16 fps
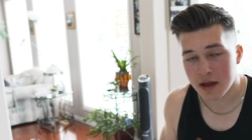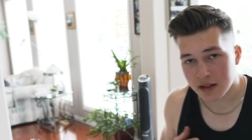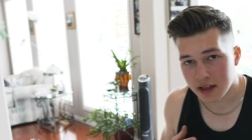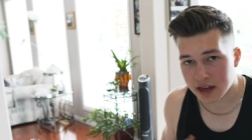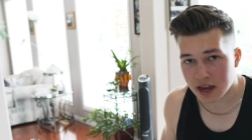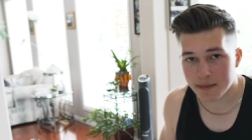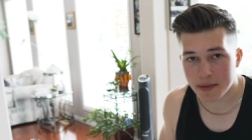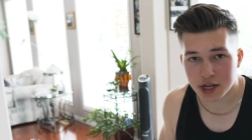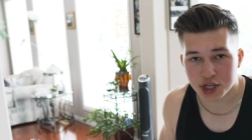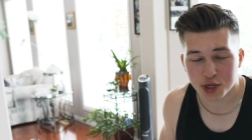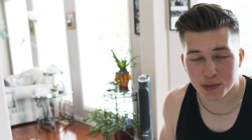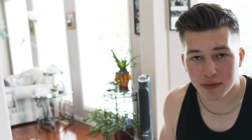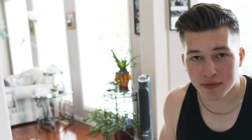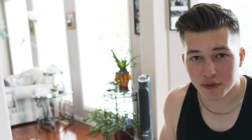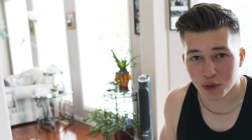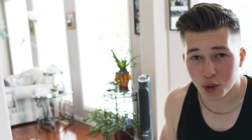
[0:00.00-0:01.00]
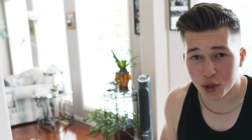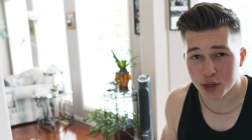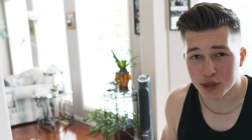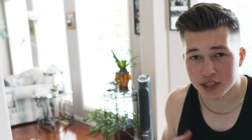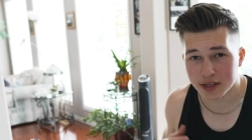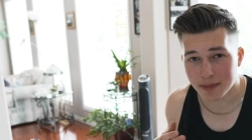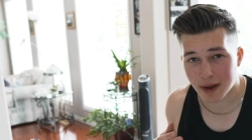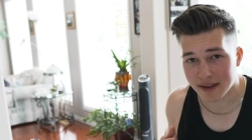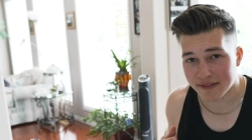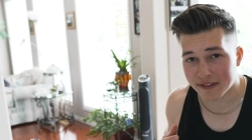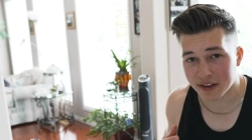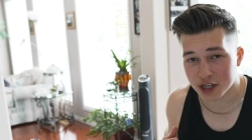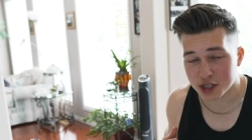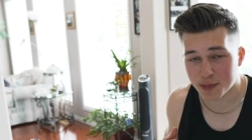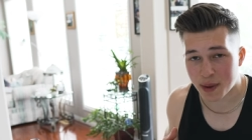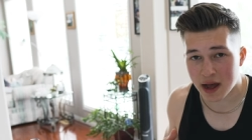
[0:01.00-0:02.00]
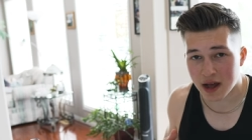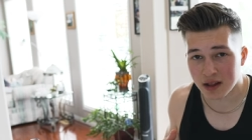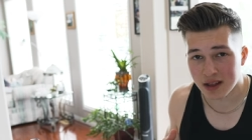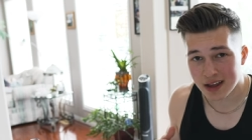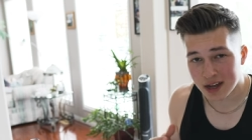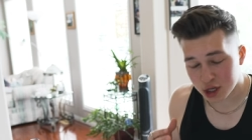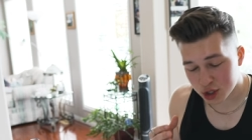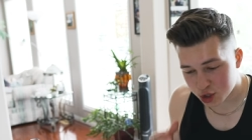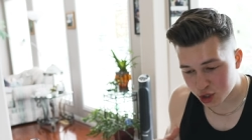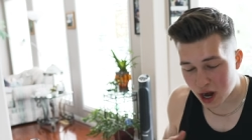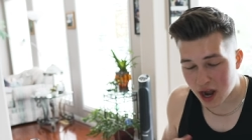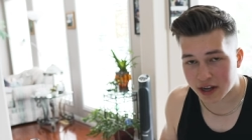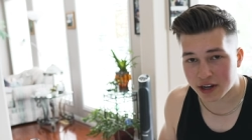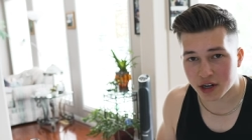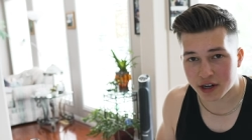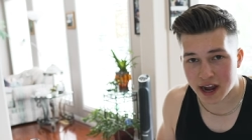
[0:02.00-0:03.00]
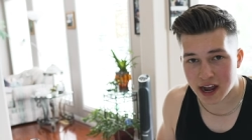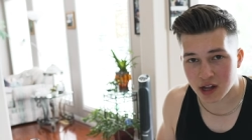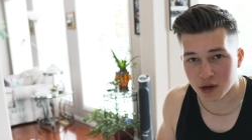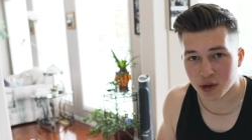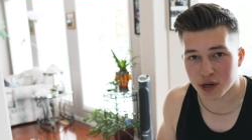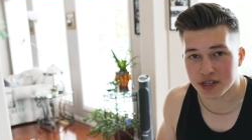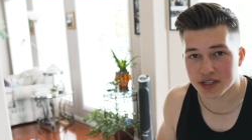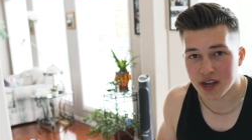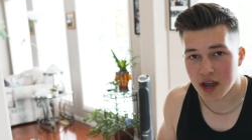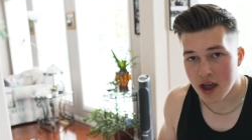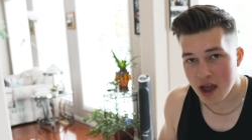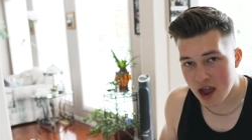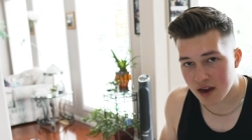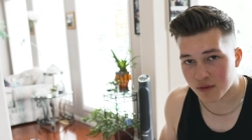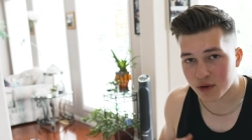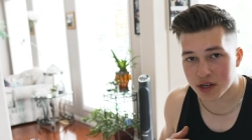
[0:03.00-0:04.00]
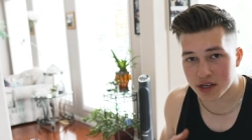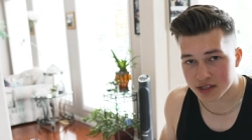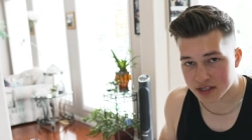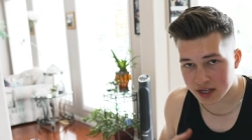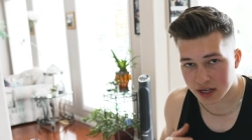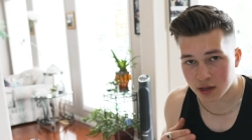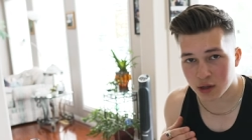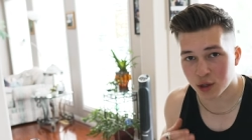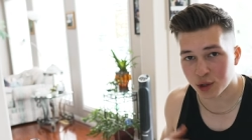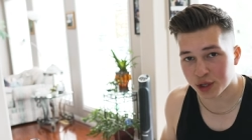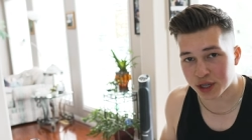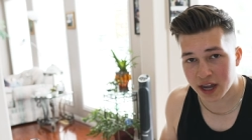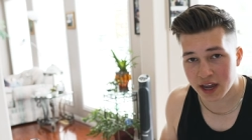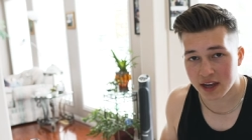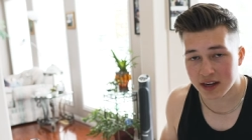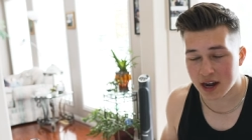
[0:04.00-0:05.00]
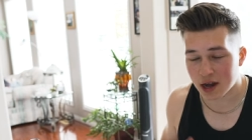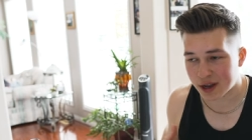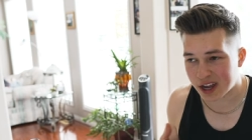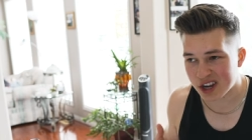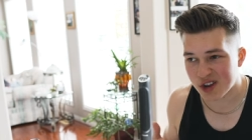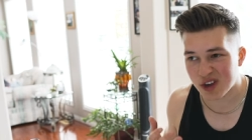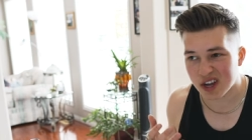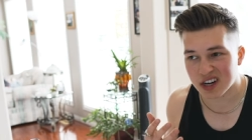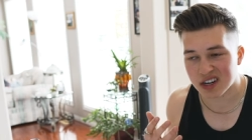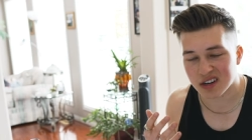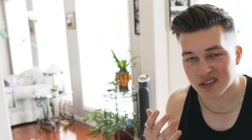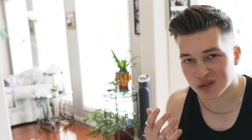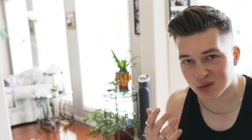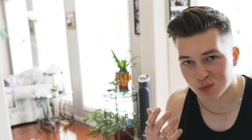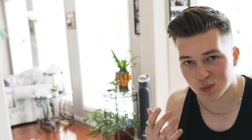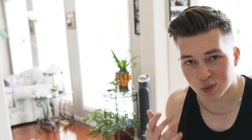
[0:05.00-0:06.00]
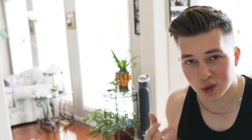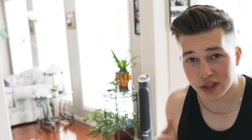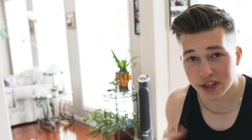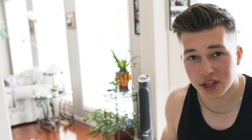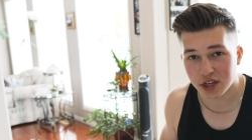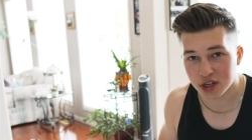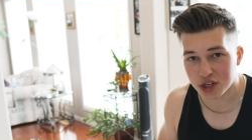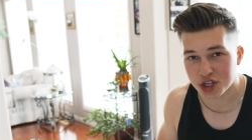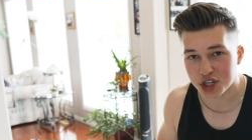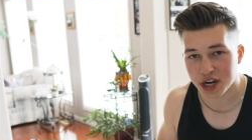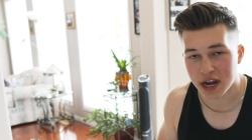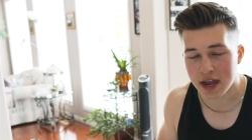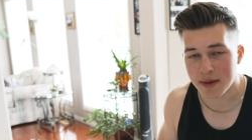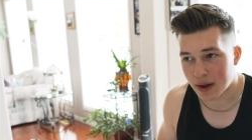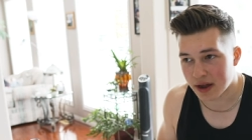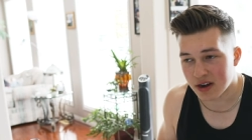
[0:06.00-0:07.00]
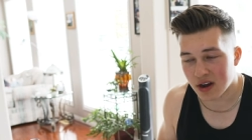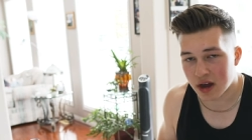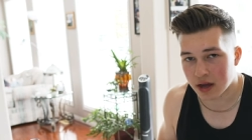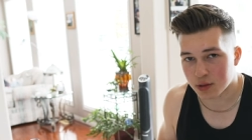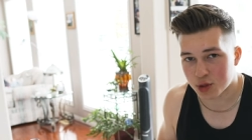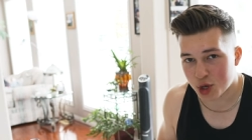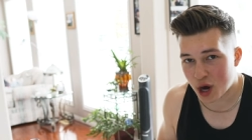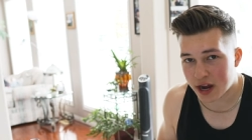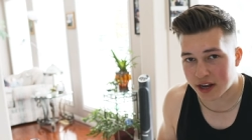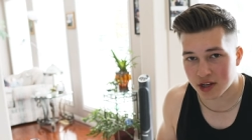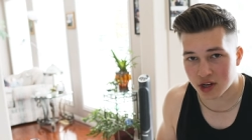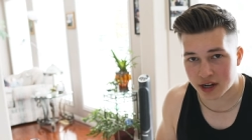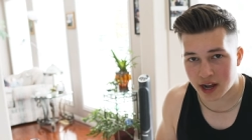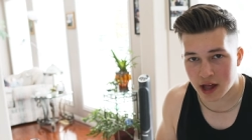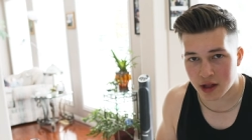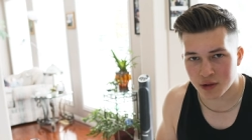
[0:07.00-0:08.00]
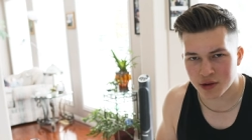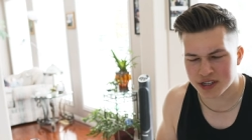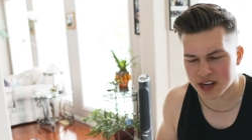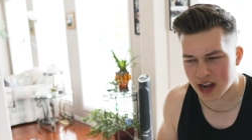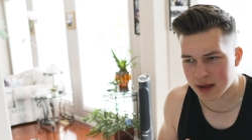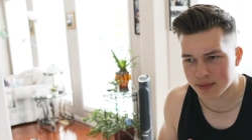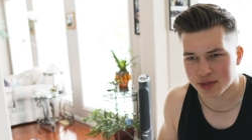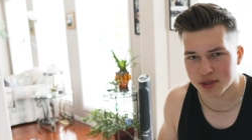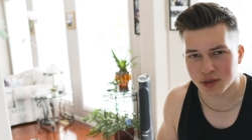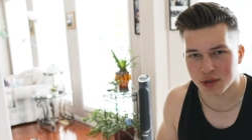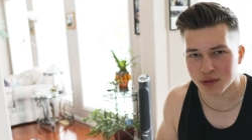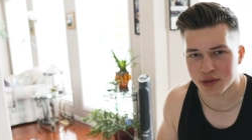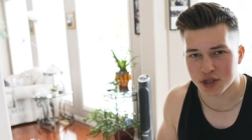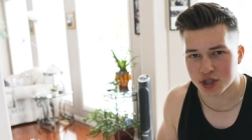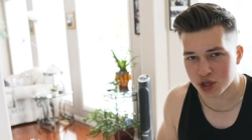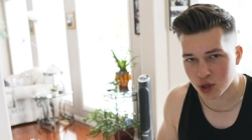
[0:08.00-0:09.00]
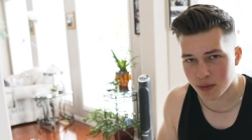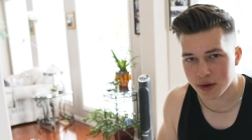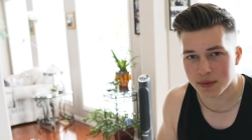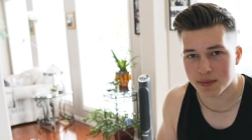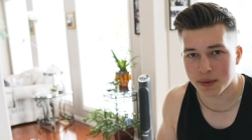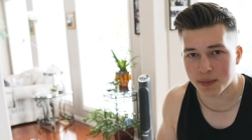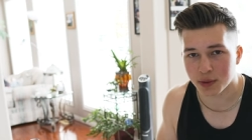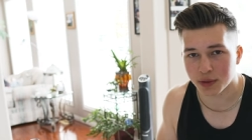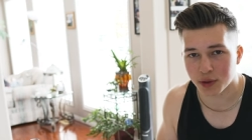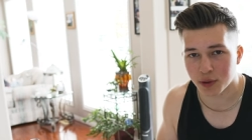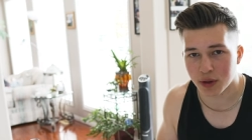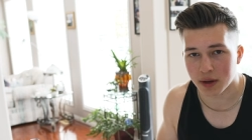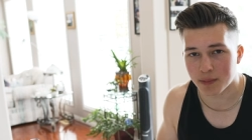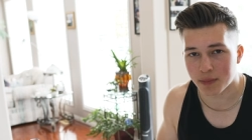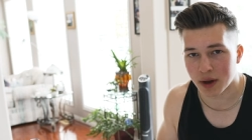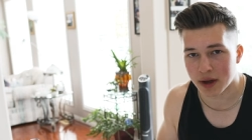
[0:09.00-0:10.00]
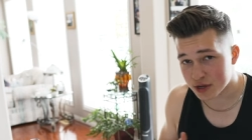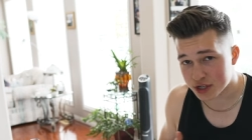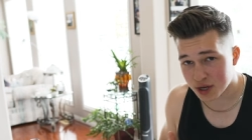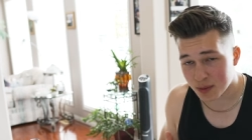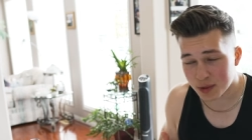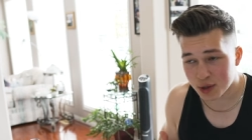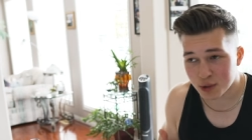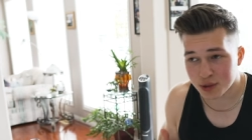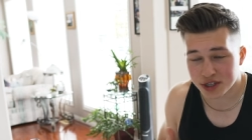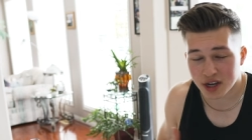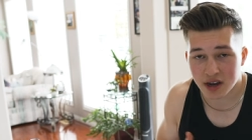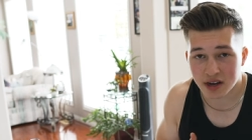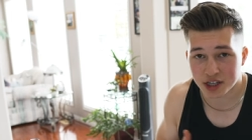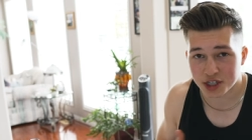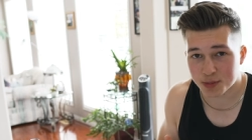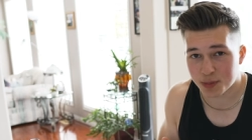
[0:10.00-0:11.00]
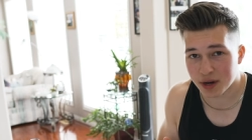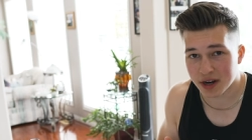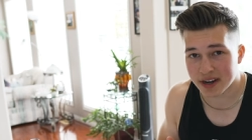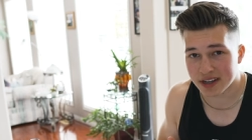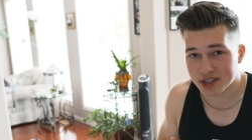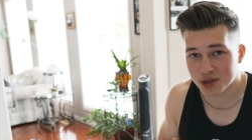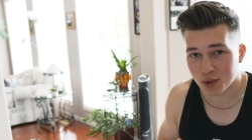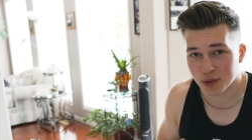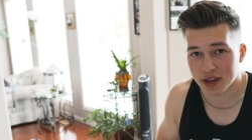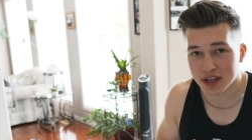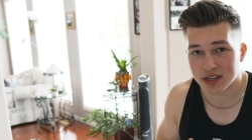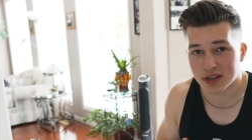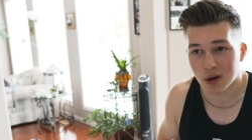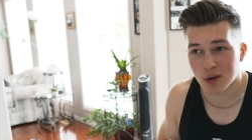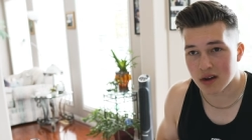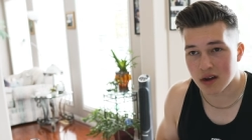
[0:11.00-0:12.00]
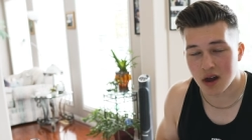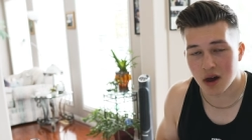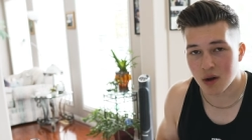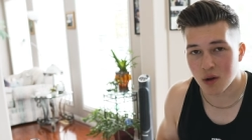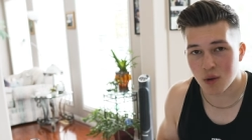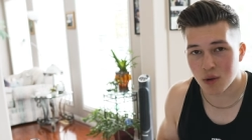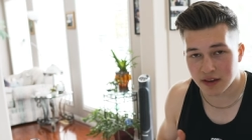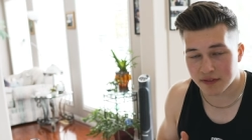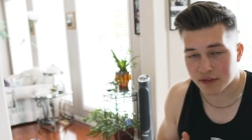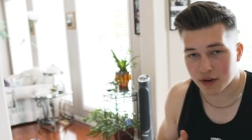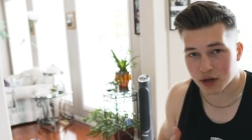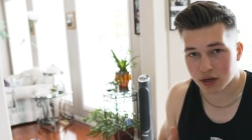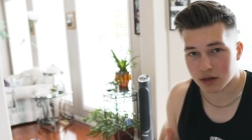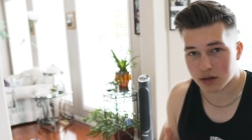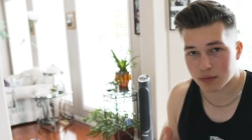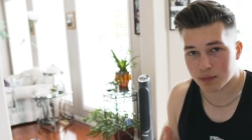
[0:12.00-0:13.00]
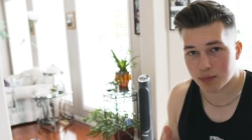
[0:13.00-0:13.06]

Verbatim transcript: like I mentioned before, using MyFitnessPal, track your calories, every single day. Now, can you get into really good shape by not tracking your calories? Absolutely. So many people do it. But for someone who is unexperienced or they don't know different